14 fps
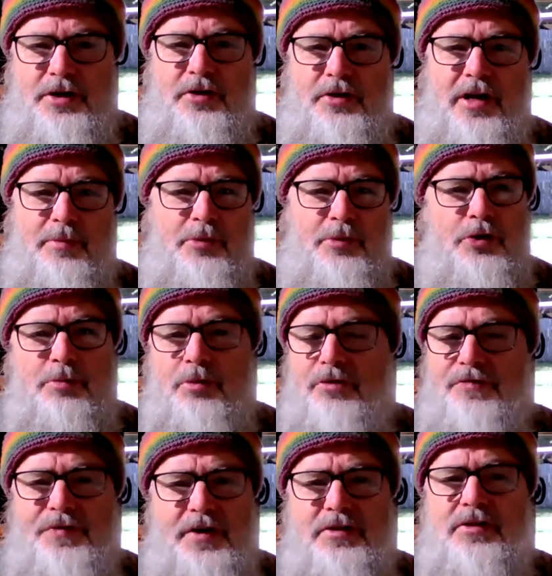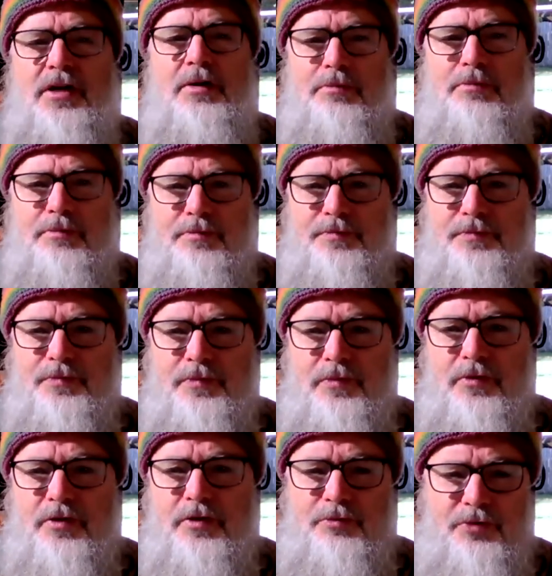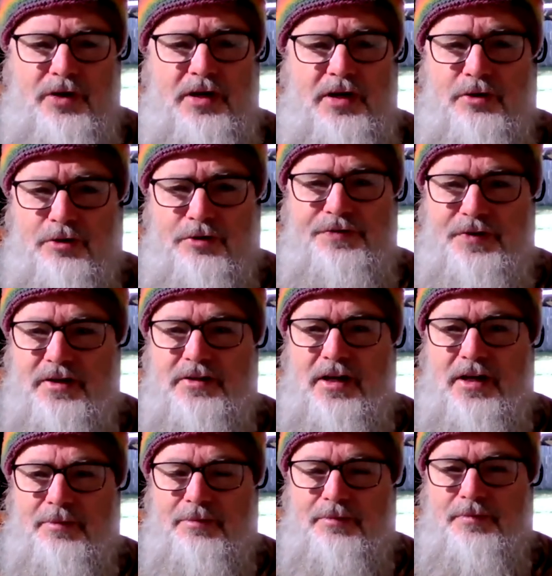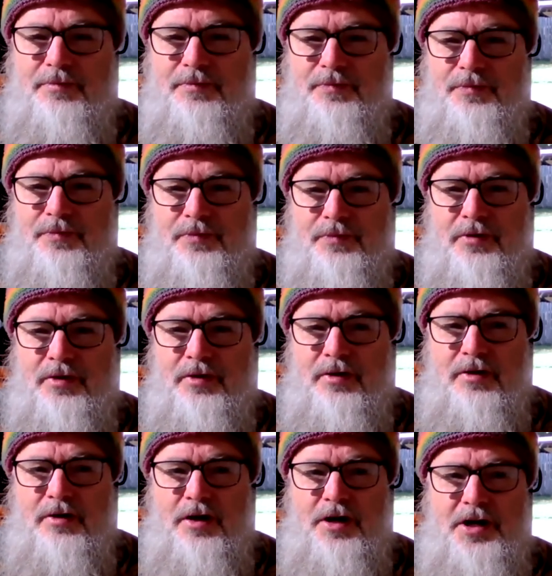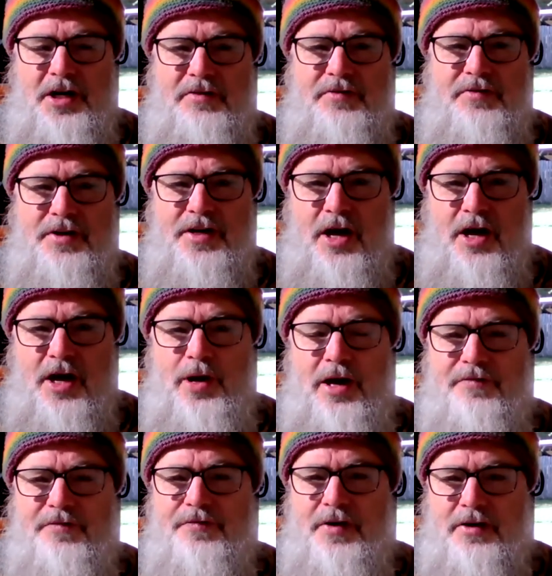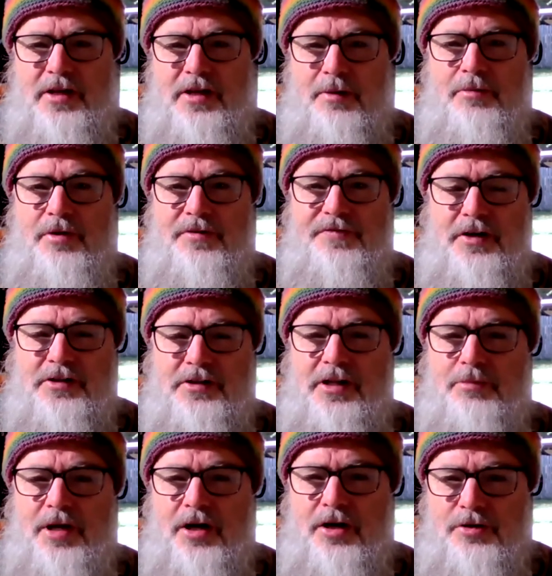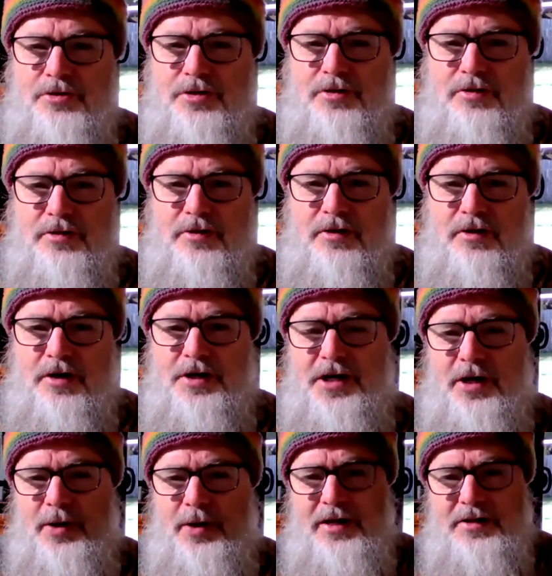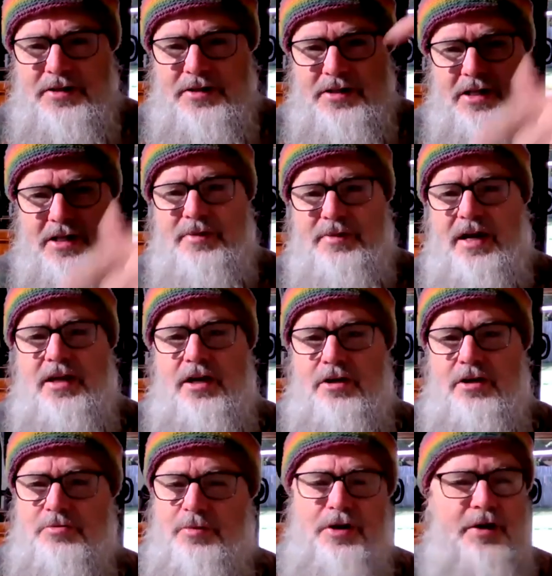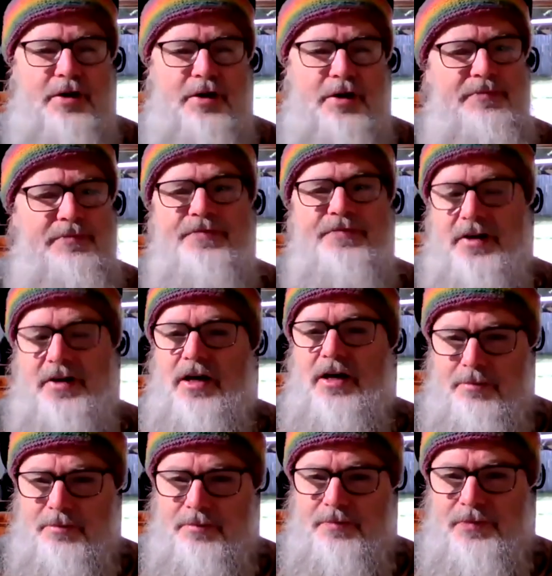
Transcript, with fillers: Here I am, Lord, I'm all fucked up. I'm really all fucked up. I don't even know how fucked up my fucked up goes. I don't know how deep that goes, but I'm fucked up.